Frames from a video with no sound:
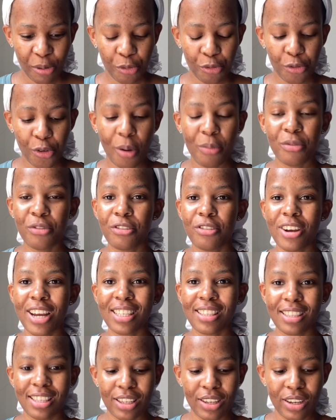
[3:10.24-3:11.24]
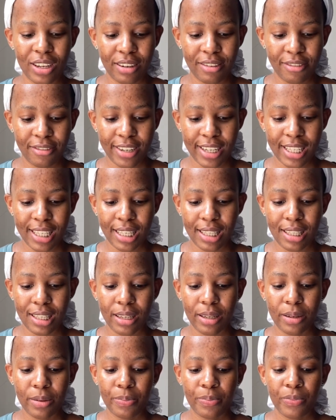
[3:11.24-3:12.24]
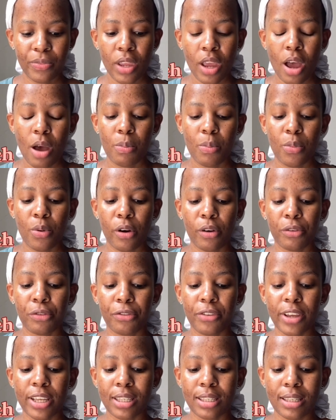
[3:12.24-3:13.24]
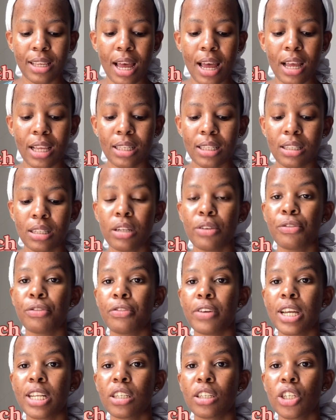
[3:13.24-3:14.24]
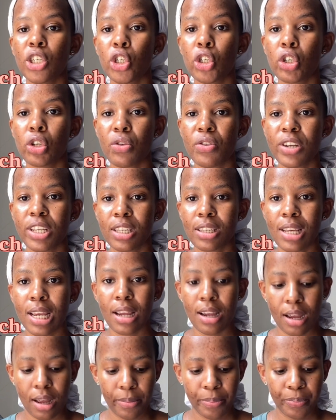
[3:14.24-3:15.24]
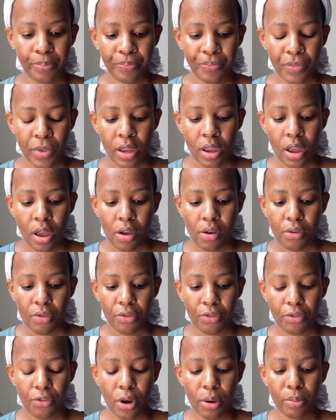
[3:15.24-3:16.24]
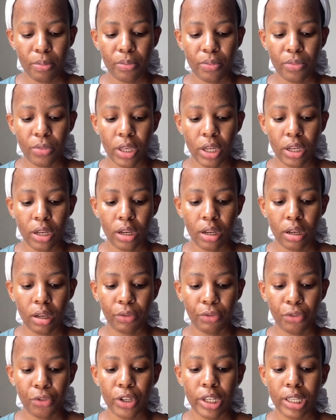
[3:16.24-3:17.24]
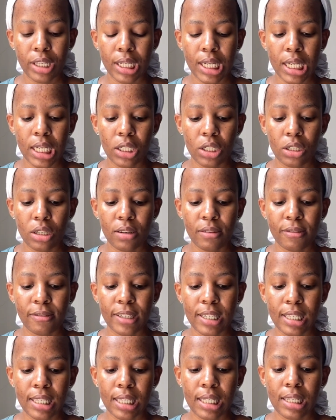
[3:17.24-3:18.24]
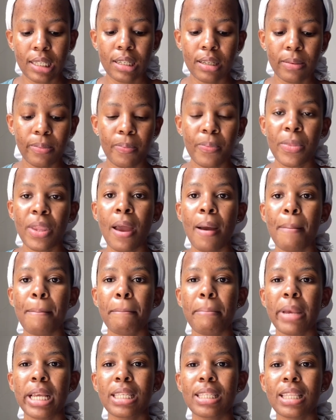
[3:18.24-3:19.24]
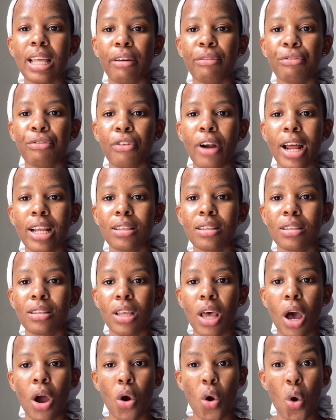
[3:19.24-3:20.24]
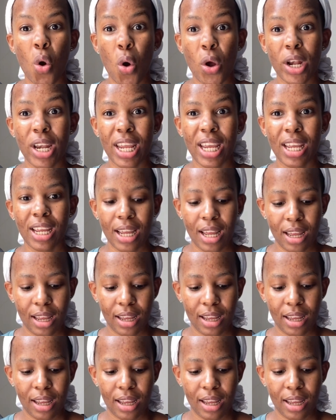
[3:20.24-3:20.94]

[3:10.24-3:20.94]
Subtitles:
From Wits University, Professor Stephen Jurisic. From the Free State University, Mr. Franz Koning.